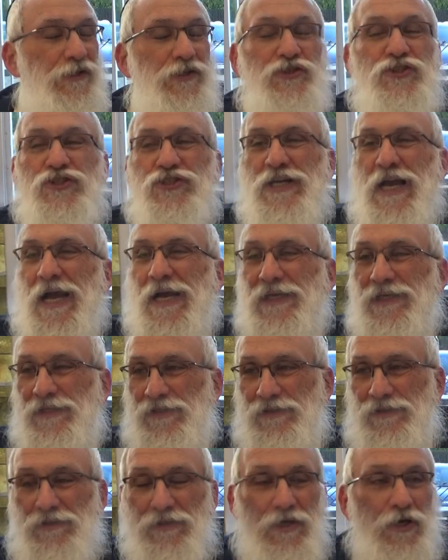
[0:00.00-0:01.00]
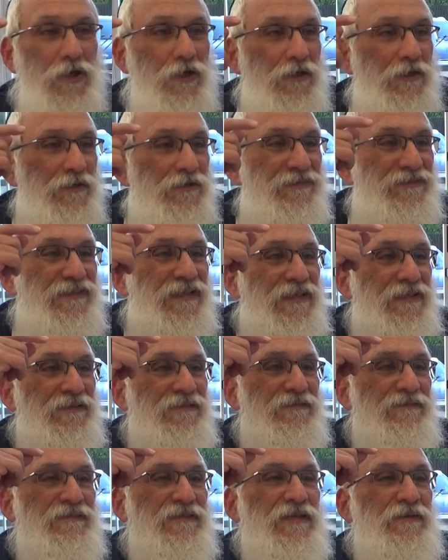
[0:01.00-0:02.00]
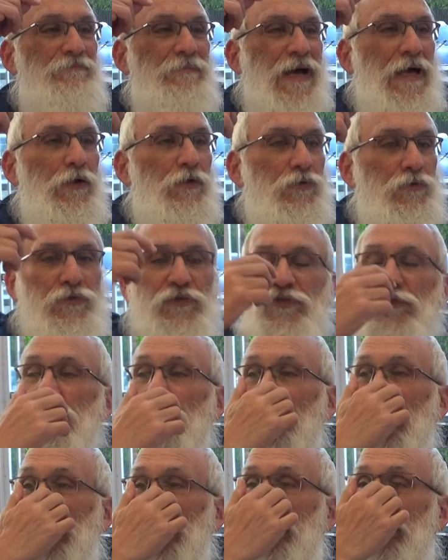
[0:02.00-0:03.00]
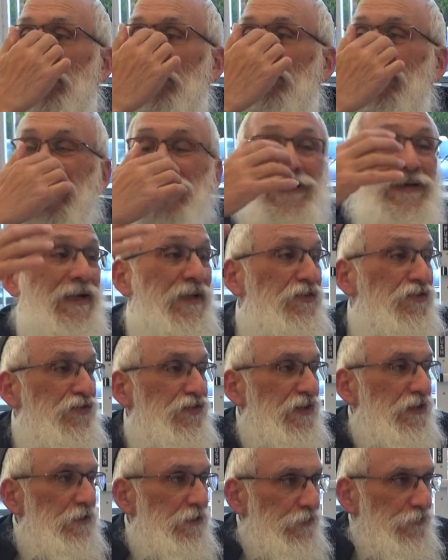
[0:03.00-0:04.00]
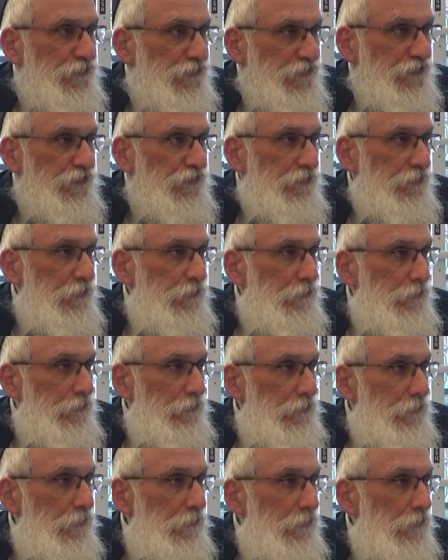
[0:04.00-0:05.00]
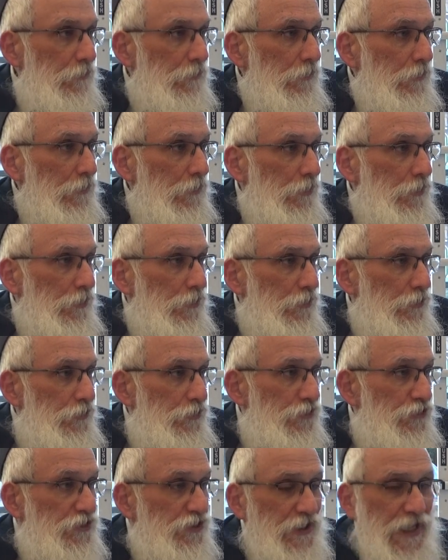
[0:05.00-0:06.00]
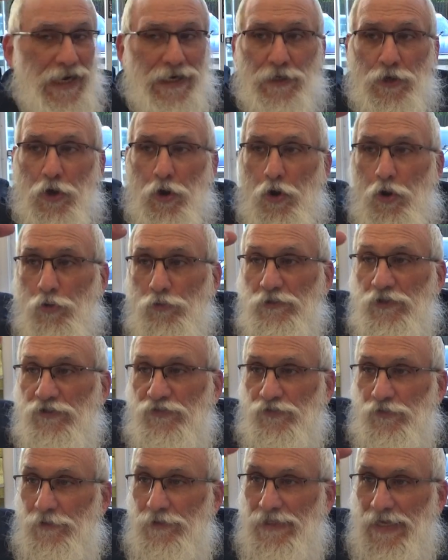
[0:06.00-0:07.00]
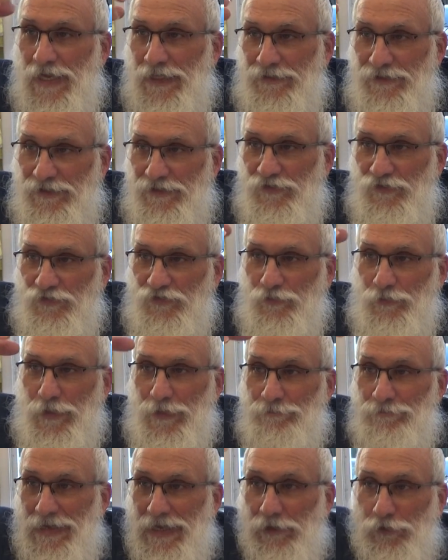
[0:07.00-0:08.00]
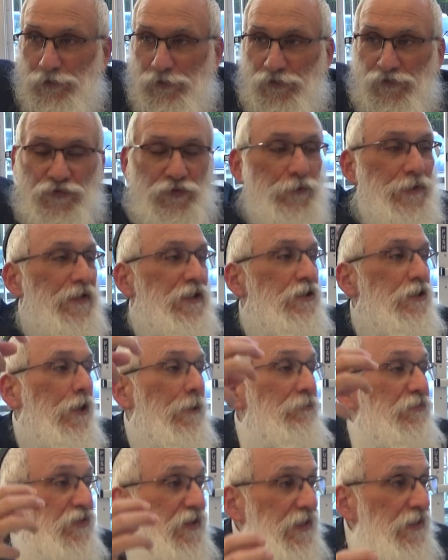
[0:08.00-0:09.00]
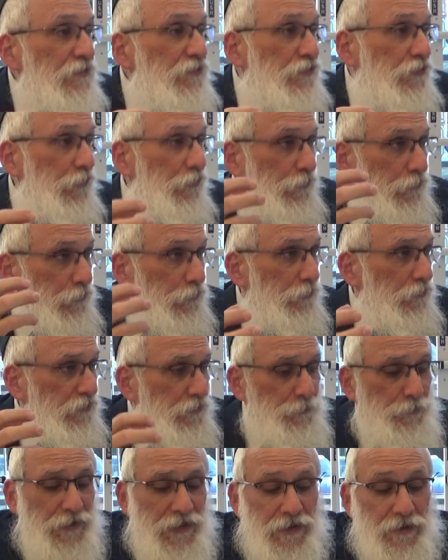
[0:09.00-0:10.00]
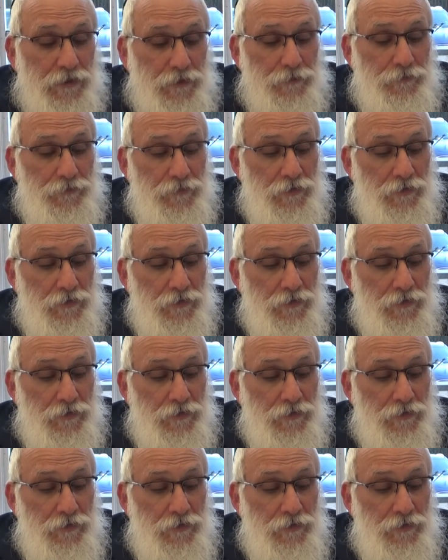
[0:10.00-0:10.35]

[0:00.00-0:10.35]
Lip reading: Yeshaya did see Malchus the way it is in Atzilus. Yeshaya only saw godliness the way Malchus already comes into the world of Bria.